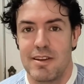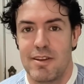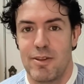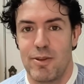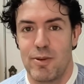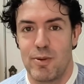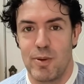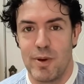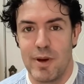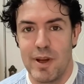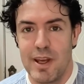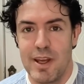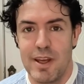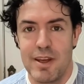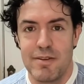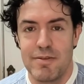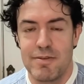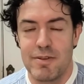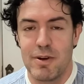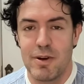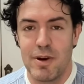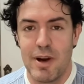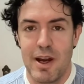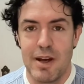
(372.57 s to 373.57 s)

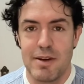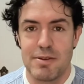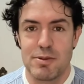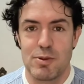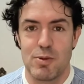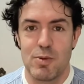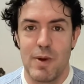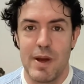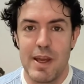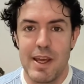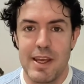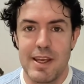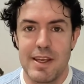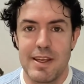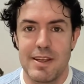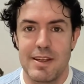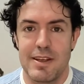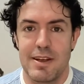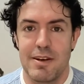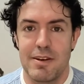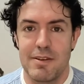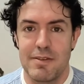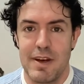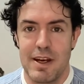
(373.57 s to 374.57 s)
3-4 hours a week
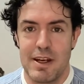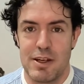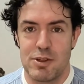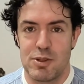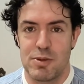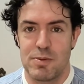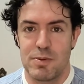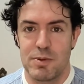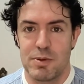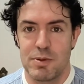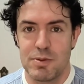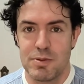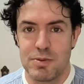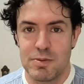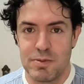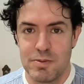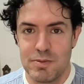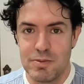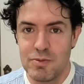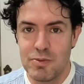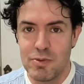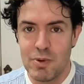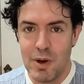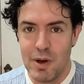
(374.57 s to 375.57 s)
of actual
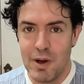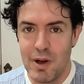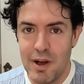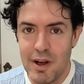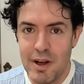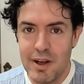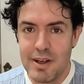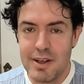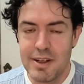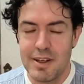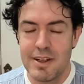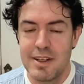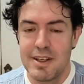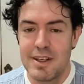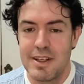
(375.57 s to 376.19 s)
work,